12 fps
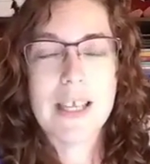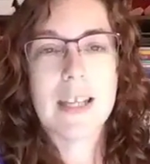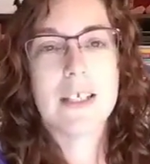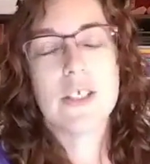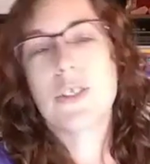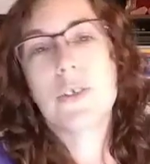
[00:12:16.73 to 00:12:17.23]
and
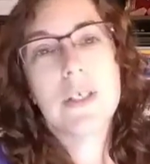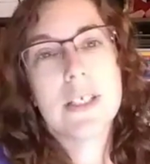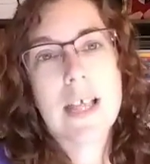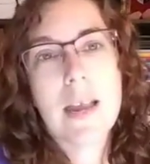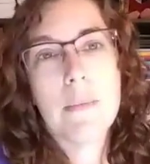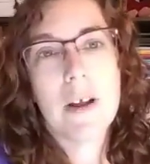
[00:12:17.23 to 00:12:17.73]
as soon as
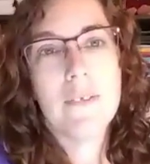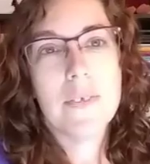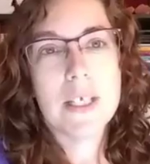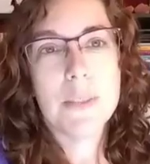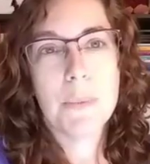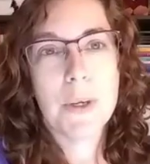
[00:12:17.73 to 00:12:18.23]
I'm on
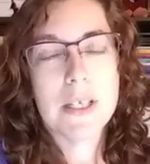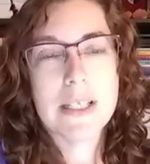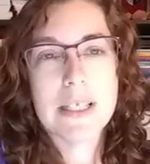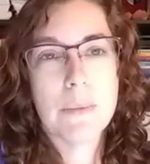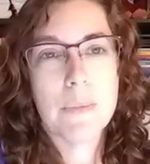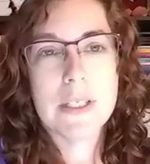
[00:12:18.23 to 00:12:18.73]
Facebook and
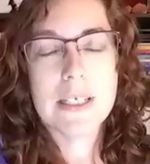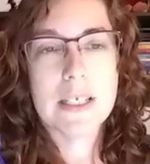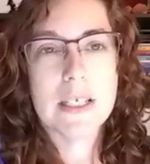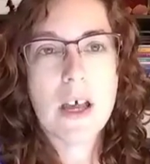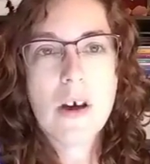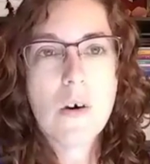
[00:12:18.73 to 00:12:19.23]
someone
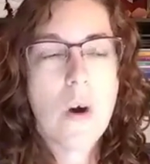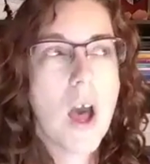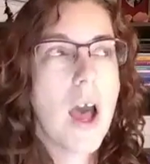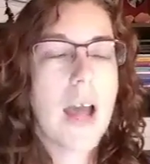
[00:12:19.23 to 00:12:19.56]
says, oh,